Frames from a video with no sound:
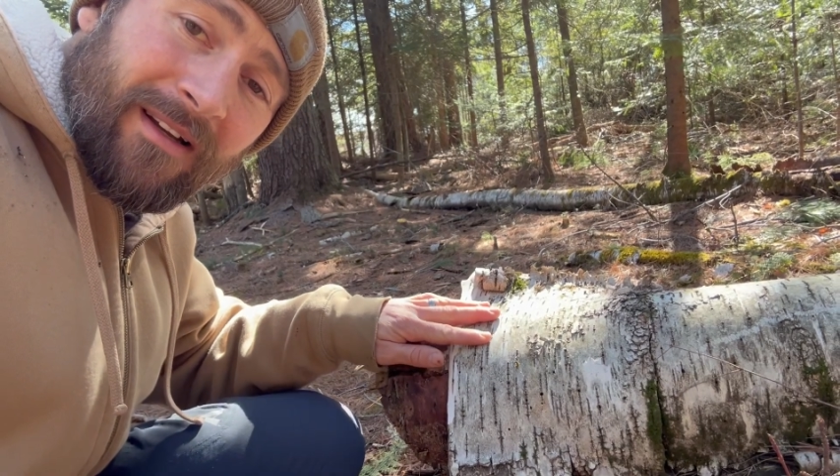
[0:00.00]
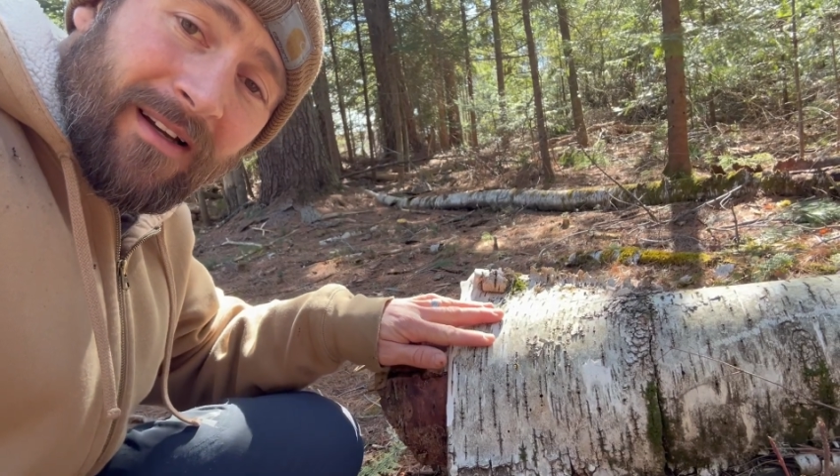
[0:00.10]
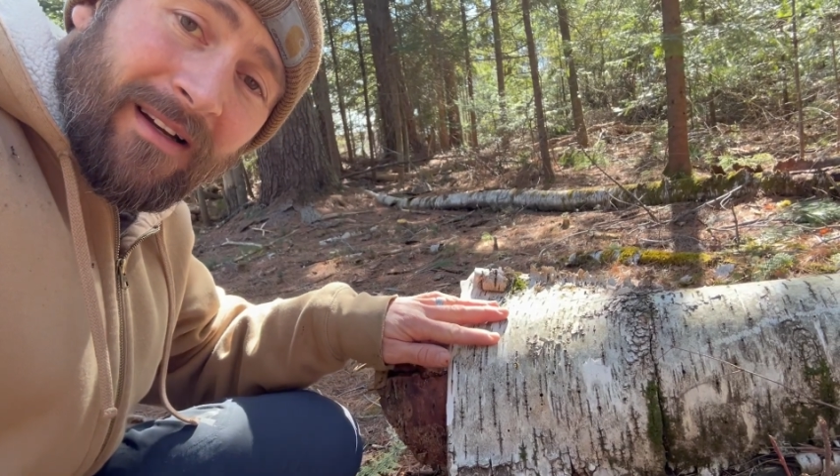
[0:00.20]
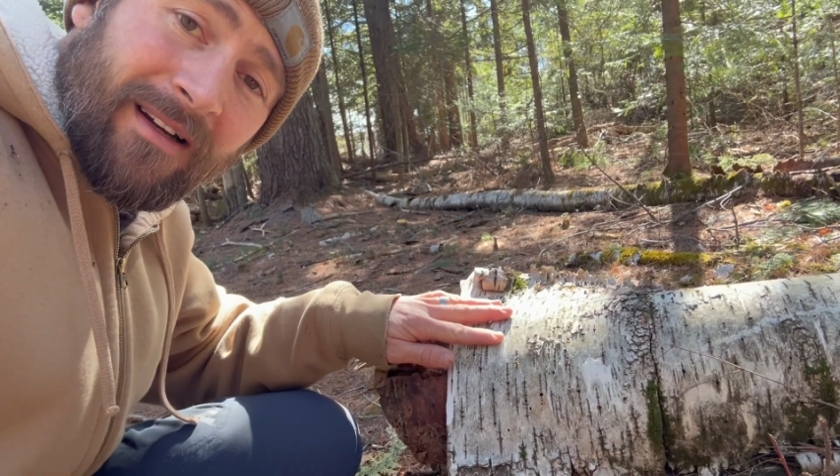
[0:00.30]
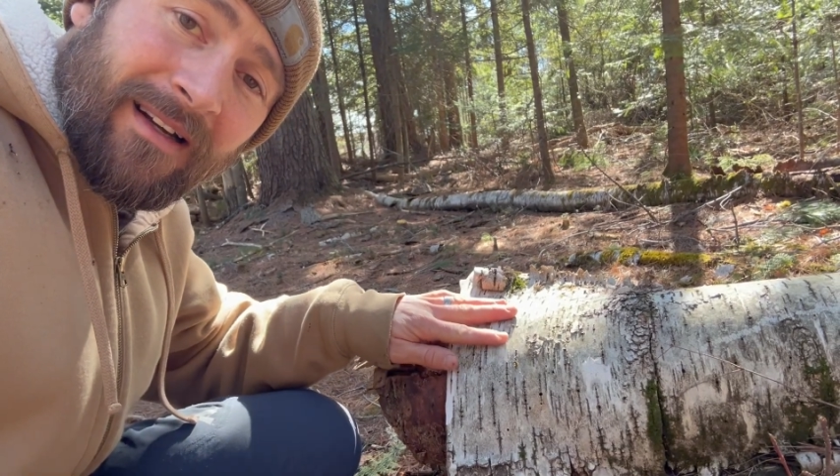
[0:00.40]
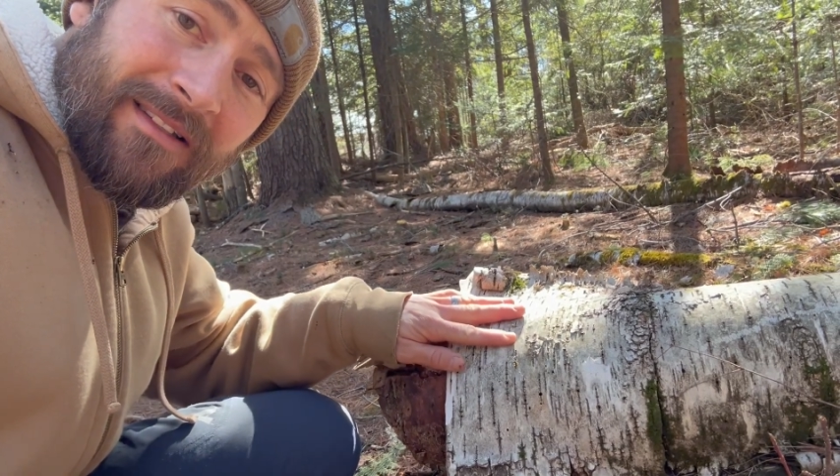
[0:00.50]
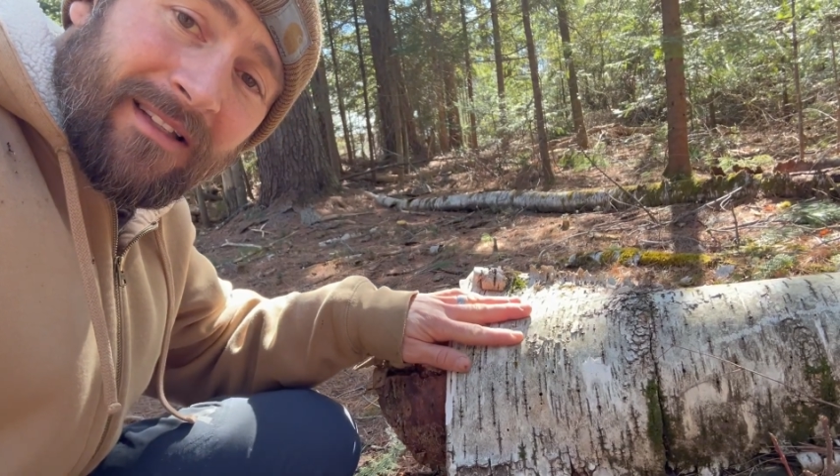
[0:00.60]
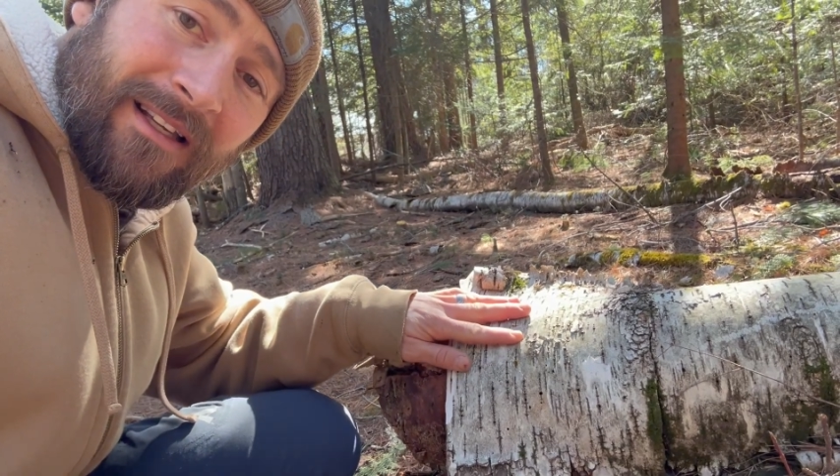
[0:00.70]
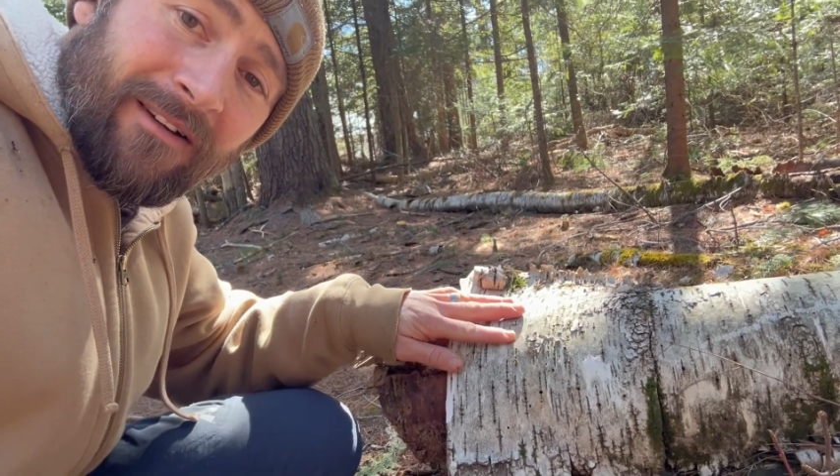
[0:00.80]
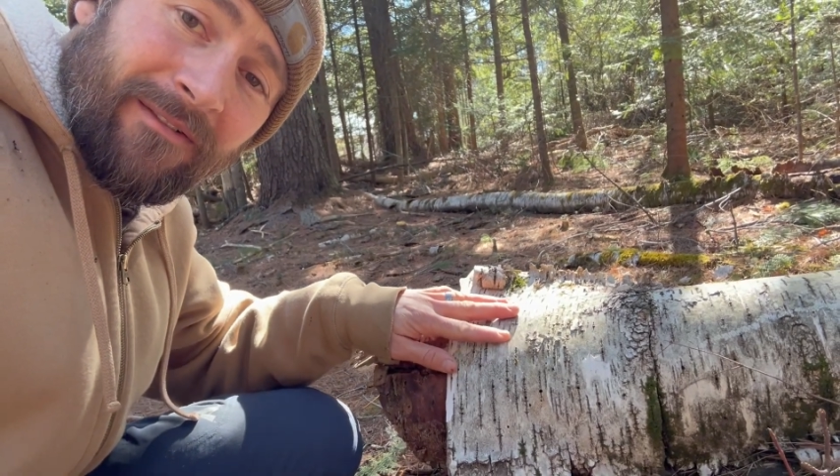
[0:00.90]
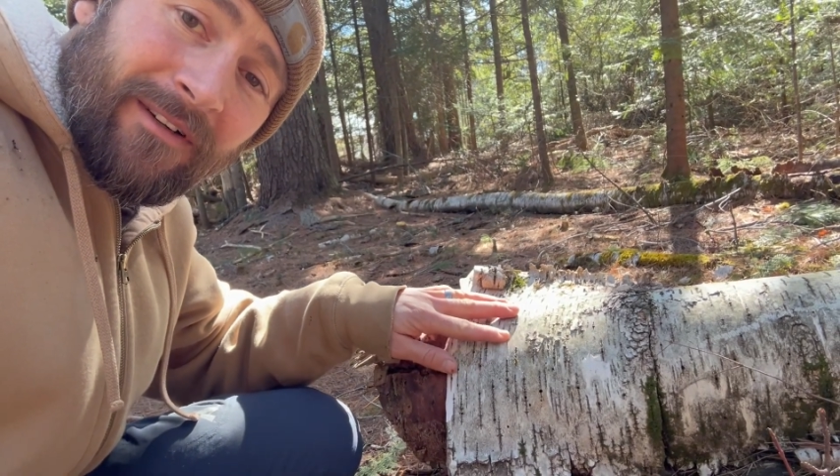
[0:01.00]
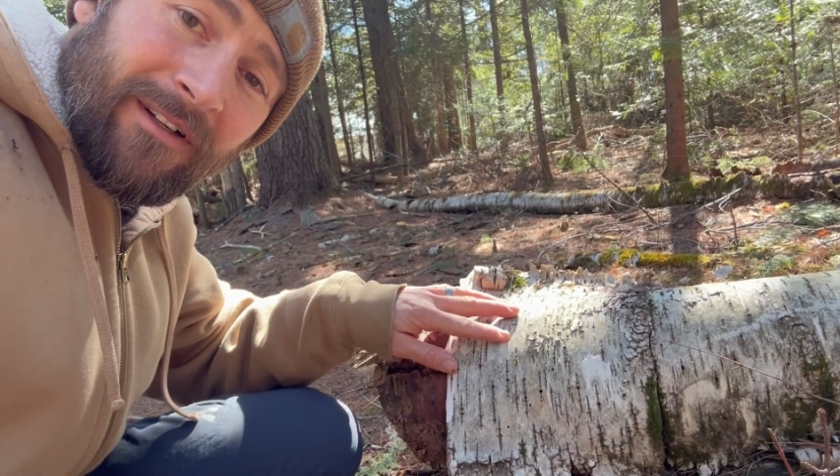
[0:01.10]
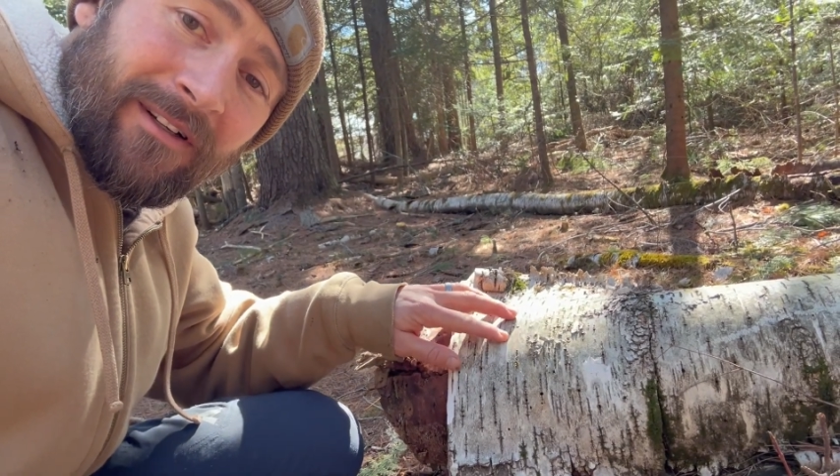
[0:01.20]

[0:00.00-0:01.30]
as they have